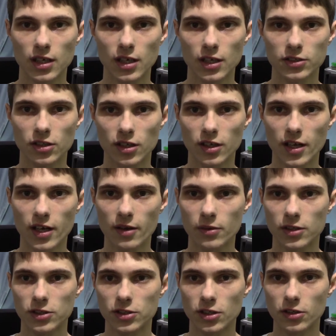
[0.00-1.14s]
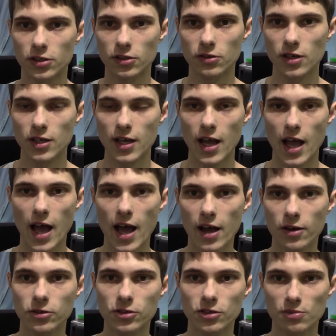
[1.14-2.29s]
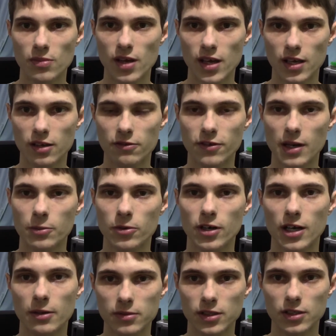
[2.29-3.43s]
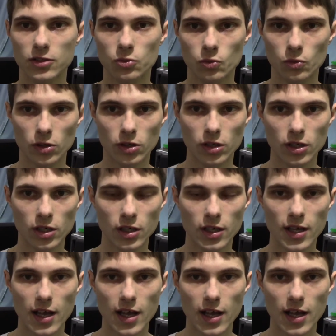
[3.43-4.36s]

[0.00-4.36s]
So today I want to show you how to make fiber optics work,